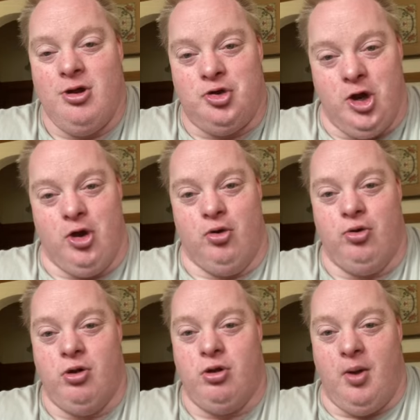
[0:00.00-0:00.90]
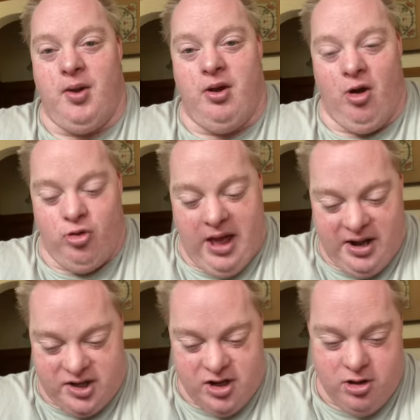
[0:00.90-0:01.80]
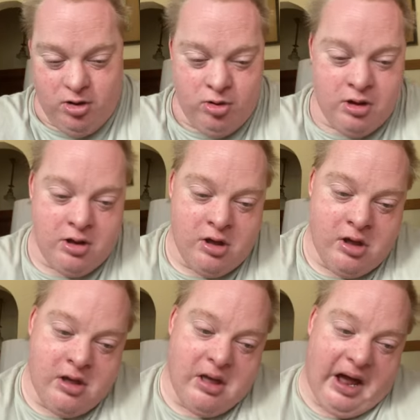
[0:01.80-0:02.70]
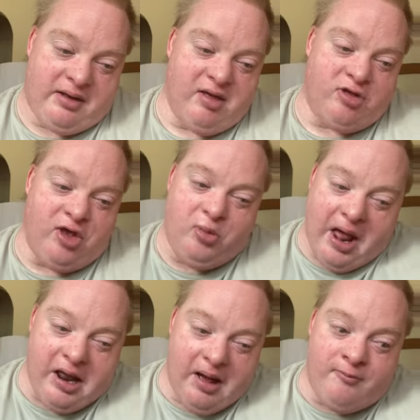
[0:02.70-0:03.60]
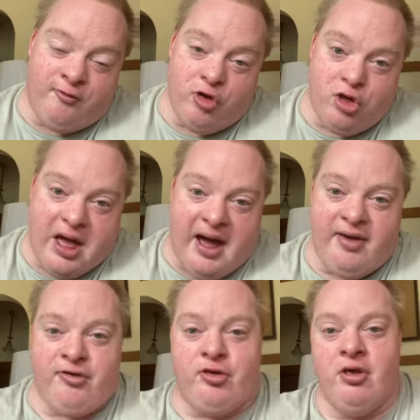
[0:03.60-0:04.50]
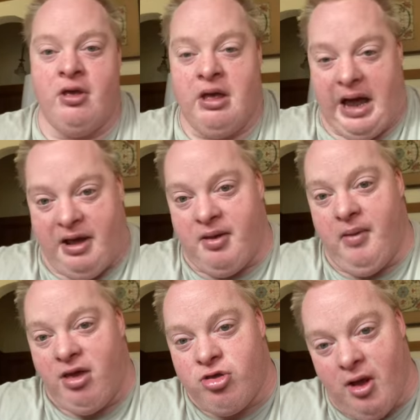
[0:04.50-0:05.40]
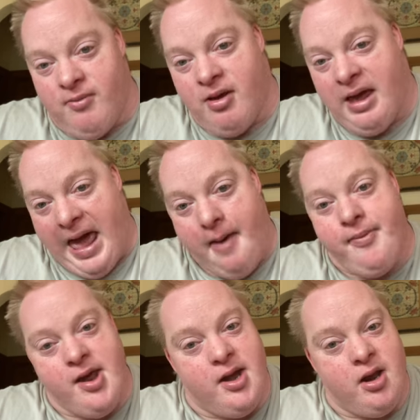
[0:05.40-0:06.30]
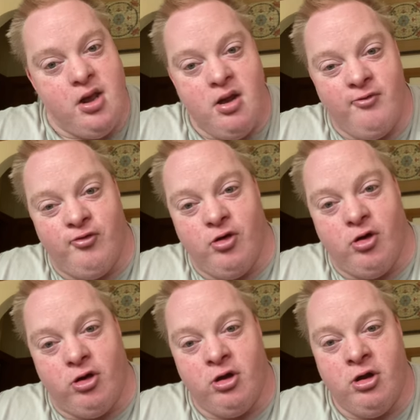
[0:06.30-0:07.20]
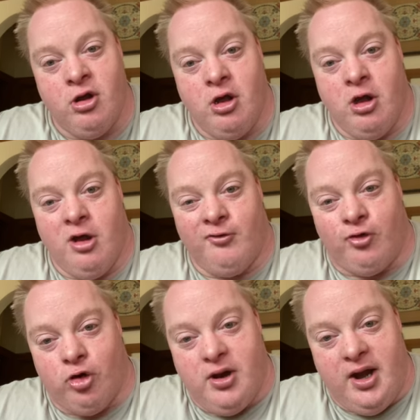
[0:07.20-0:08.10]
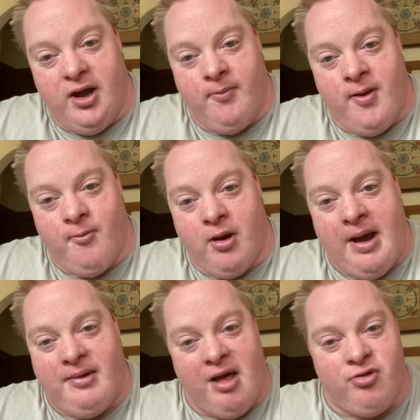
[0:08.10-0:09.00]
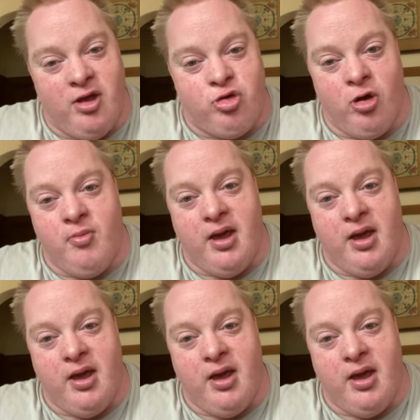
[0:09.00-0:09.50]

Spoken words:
too. Let me know that too. I can set that up for you guys. I can make stuff happen for any people have that syndrome